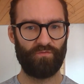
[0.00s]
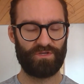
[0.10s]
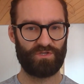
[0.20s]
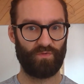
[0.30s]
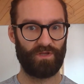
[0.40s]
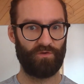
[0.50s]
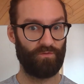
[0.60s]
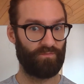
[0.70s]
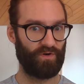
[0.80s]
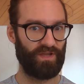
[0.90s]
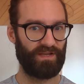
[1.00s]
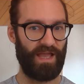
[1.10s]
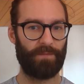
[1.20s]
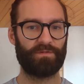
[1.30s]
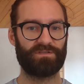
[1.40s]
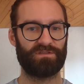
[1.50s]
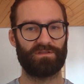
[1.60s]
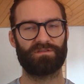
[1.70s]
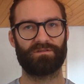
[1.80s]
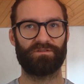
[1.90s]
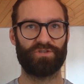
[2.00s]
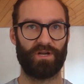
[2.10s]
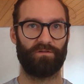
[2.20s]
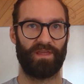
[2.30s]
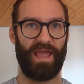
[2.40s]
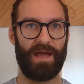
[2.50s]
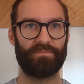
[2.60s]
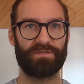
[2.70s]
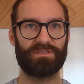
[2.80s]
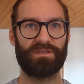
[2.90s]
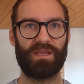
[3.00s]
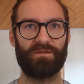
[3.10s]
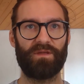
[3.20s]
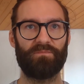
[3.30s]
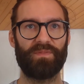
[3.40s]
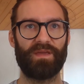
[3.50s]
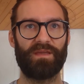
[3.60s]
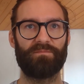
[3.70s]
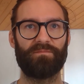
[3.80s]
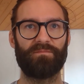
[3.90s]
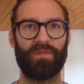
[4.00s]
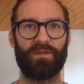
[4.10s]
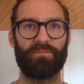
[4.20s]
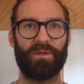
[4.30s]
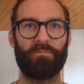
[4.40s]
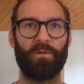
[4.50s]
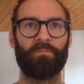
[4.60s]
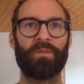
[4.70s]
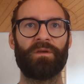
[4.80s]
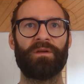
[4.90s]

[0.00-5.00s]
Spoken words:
which is what you would predict happens, and this generally happens in people.